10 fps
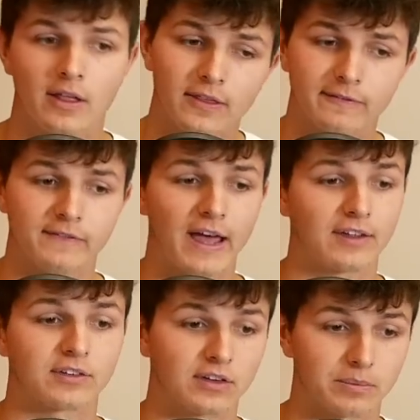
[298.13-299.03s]
the
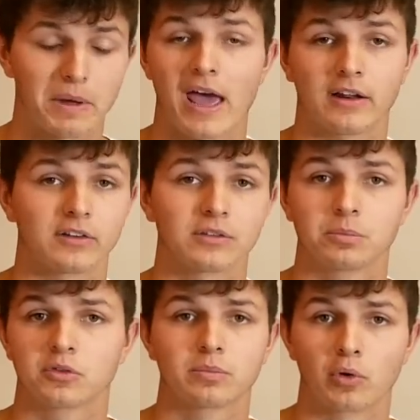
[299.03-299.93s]
fastest,
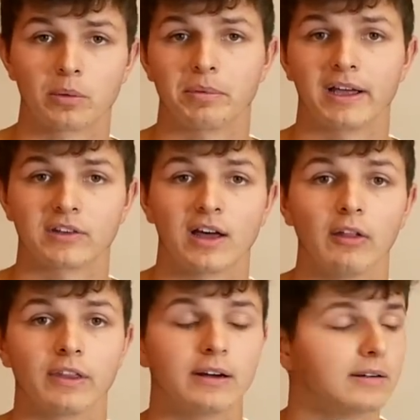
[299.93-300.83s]
baddest sport bikes
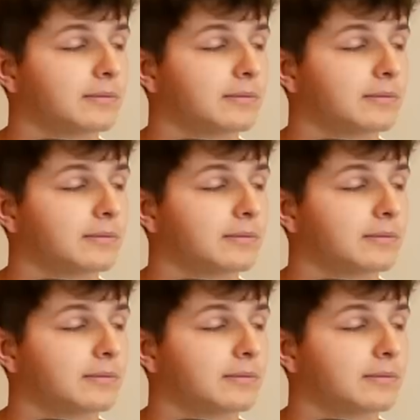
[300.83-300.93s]
out there.